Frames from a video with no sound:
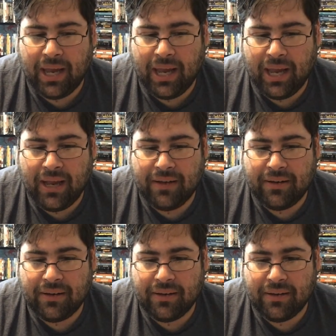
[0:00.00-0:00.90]

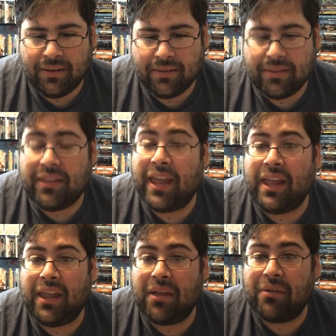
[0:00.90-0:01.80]
And
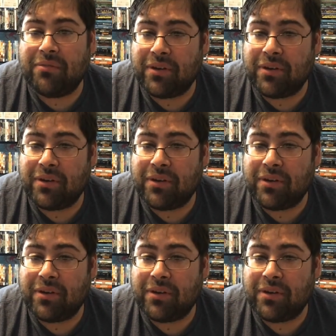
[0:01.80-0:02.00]
thank you